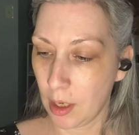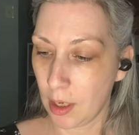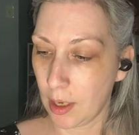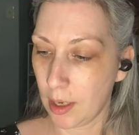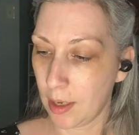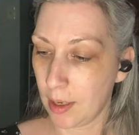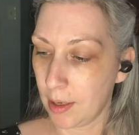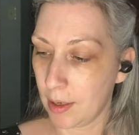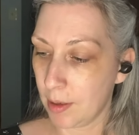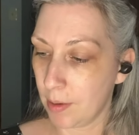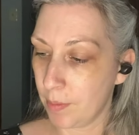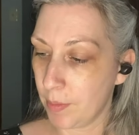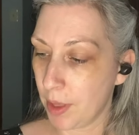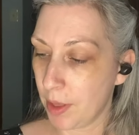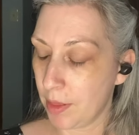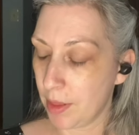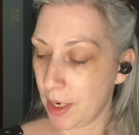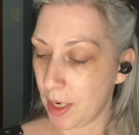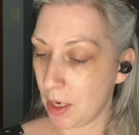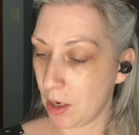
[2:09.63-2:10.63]
um,
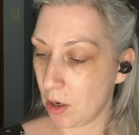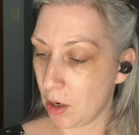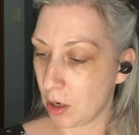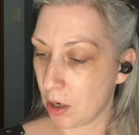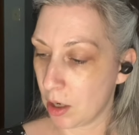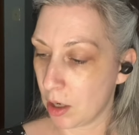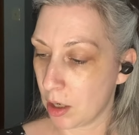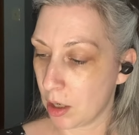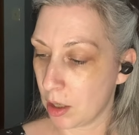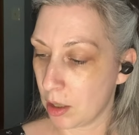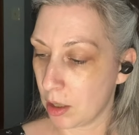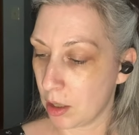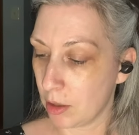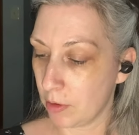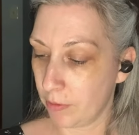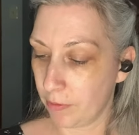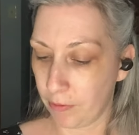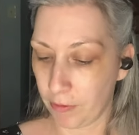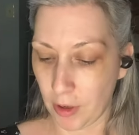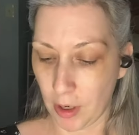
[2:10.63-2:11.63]
they are
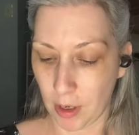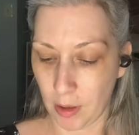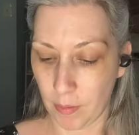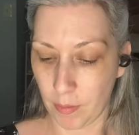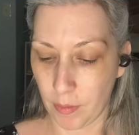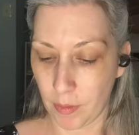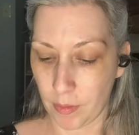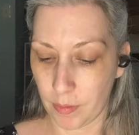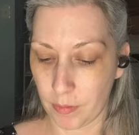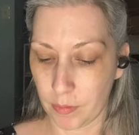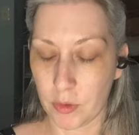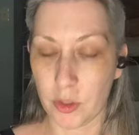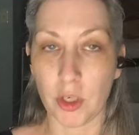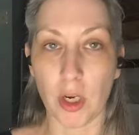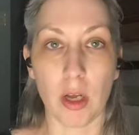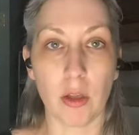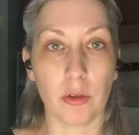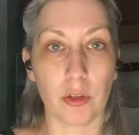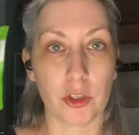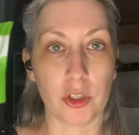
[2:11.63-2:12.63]
from
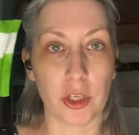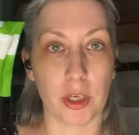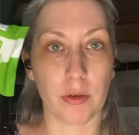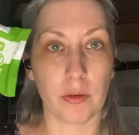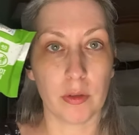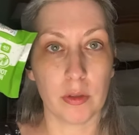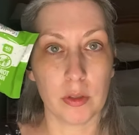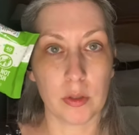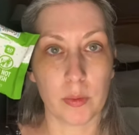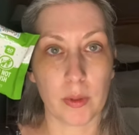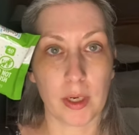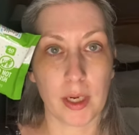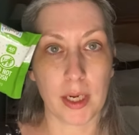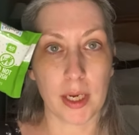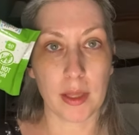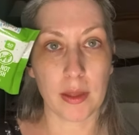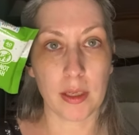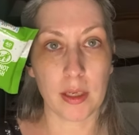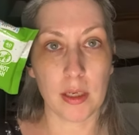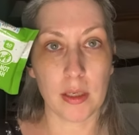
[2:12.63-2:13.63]
Dollar General is where I
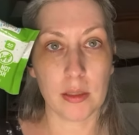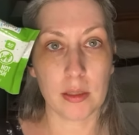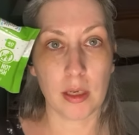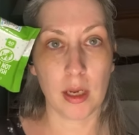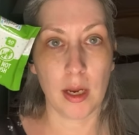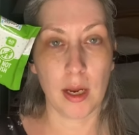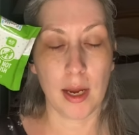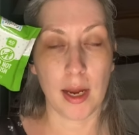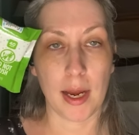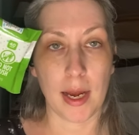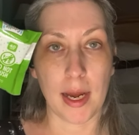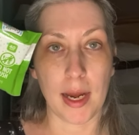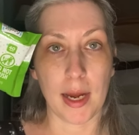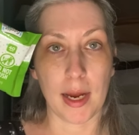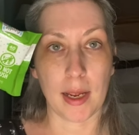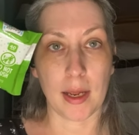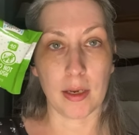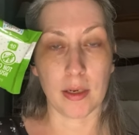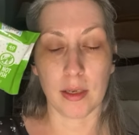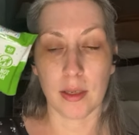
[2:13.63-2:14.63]
get these
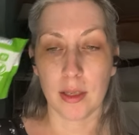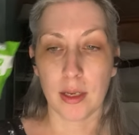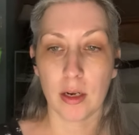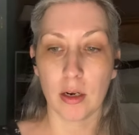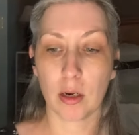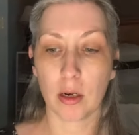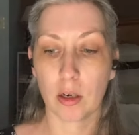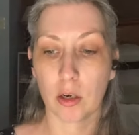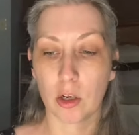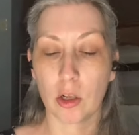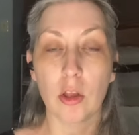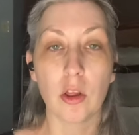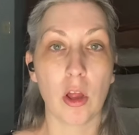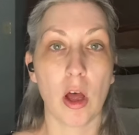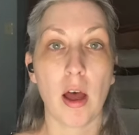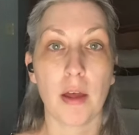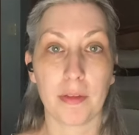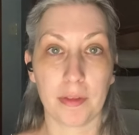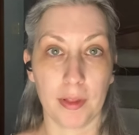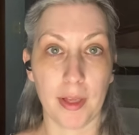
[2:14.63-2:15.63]
and they're
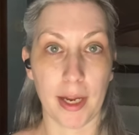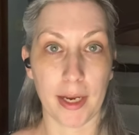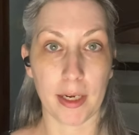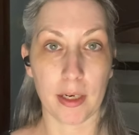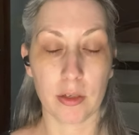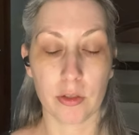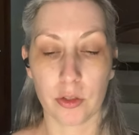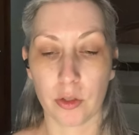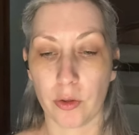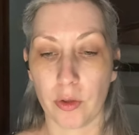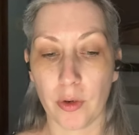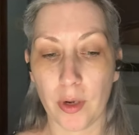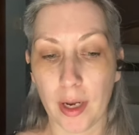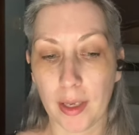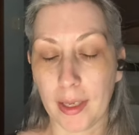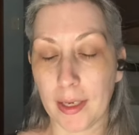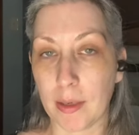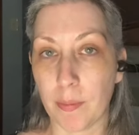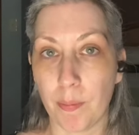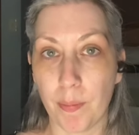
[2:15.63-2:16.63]
cloth-like. So they're
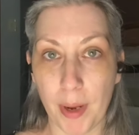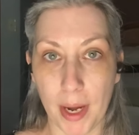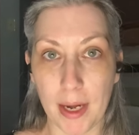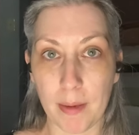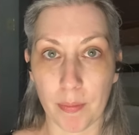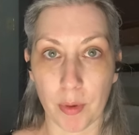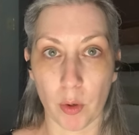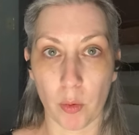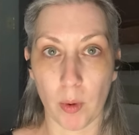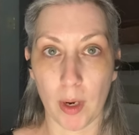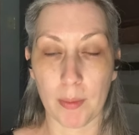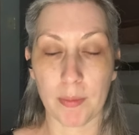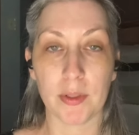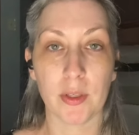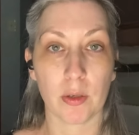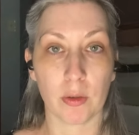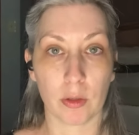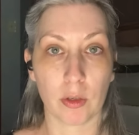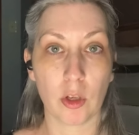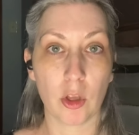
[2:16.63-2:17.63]
not like paper wipes,
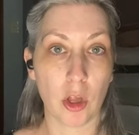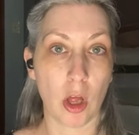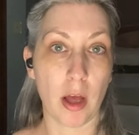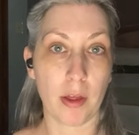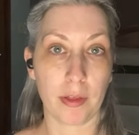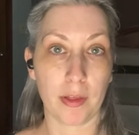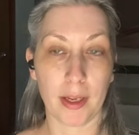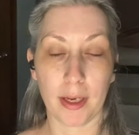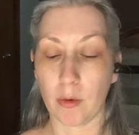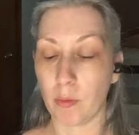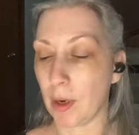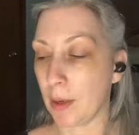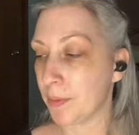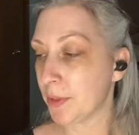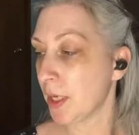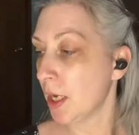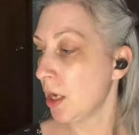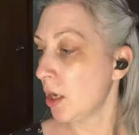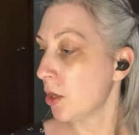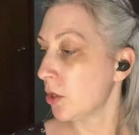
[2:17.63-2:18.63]
they're cloth-like wipes.